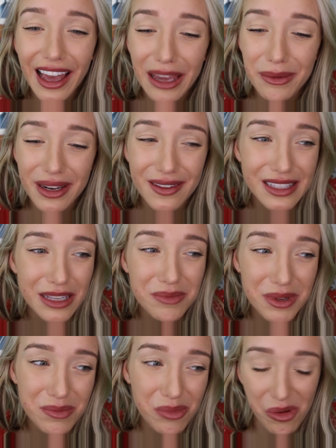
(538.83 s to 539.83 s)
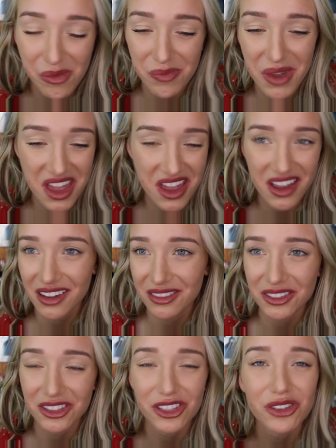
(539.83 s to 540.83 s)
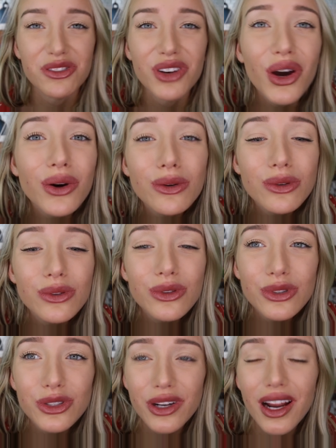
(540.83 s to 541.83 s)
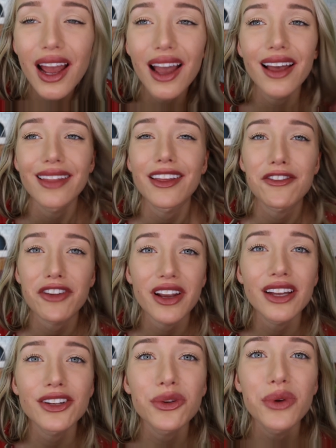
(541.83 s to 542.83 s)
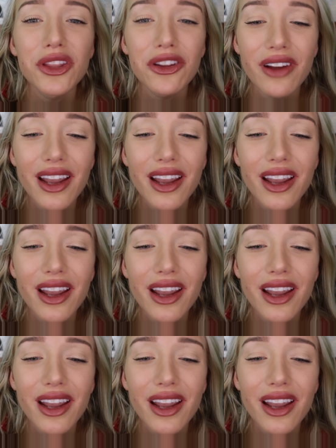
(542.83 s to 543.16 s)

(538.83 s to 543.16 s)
I mean, I've seen people pick from their nose, or they forget to wear their